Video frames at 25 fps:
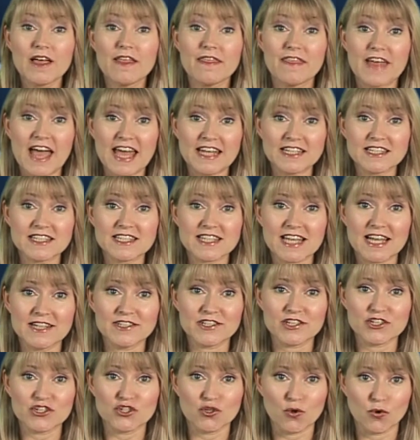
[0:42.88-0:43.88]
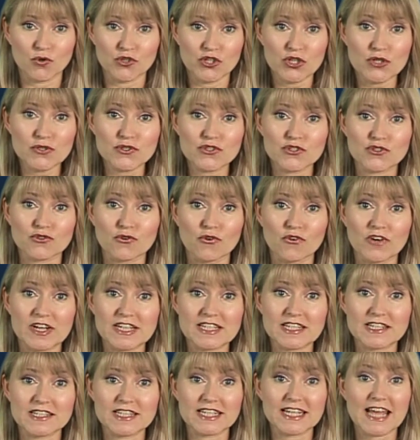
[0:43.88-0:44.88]
Then send us your news
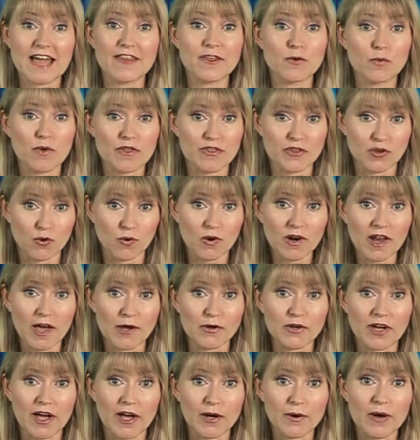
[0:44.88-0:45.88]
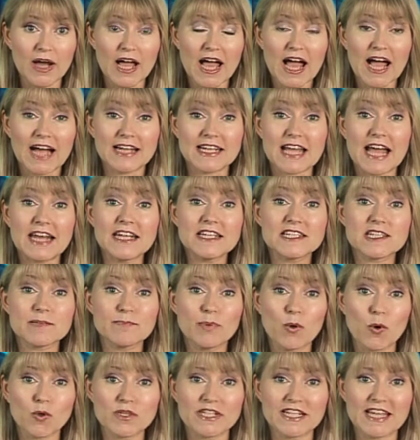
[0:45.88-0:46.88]
stories together with your logo and any
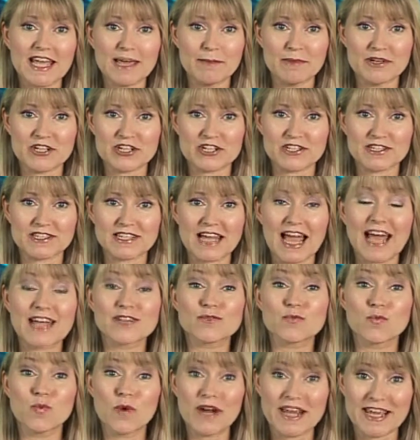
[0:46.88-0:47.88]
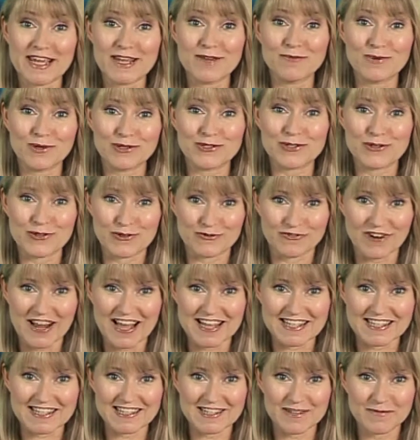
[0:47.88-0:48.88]
supporting images, and we will do the
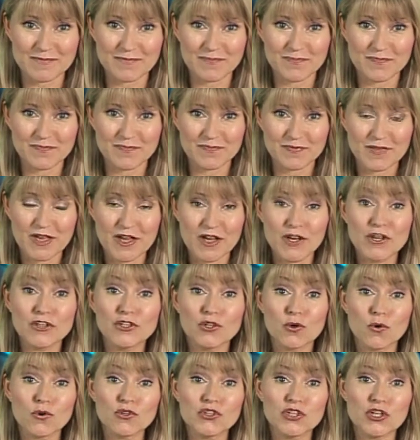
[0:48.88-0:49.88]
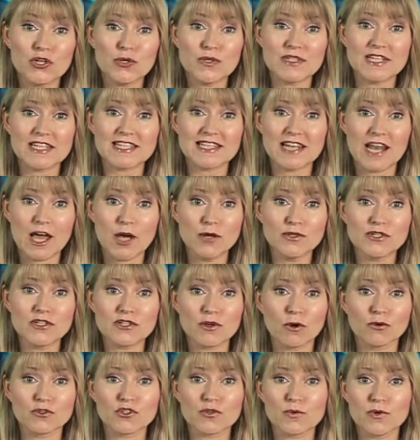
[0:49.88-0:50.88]
rest. Your news is loaded
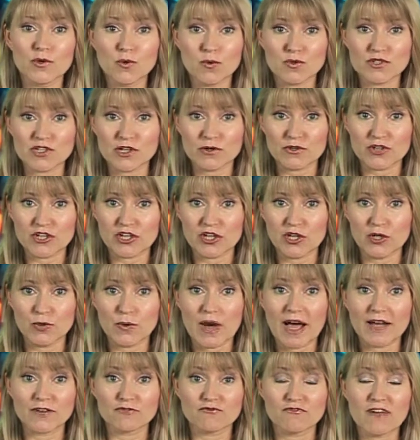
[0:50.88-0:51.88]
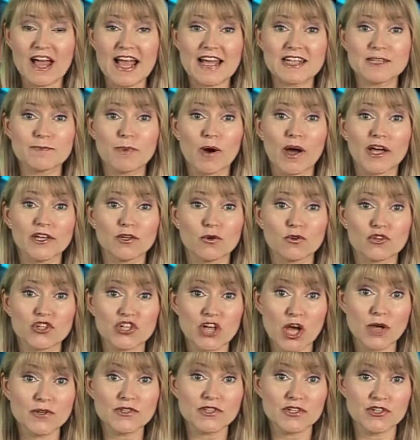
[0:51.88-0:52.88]
onto an auto queue and read by your
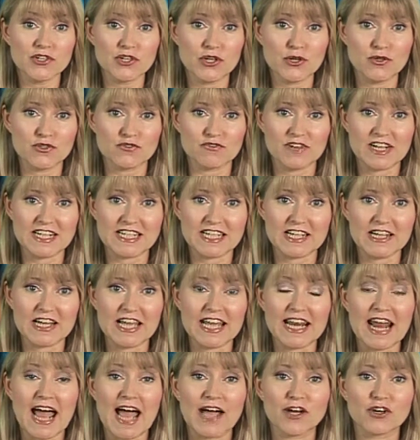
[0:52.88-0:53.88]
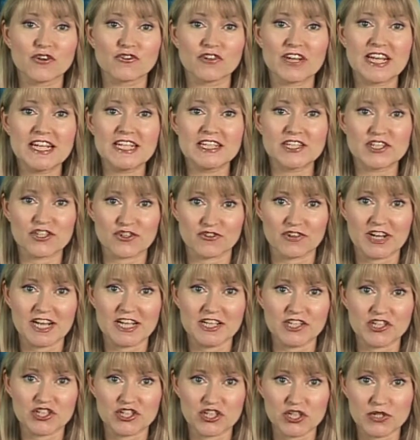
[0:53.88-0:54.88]
chosen newsreader in our green
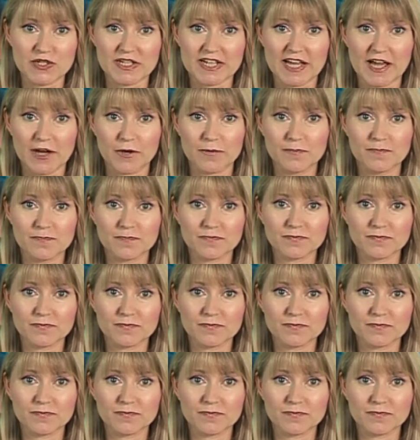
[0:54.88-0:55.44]
screen studio.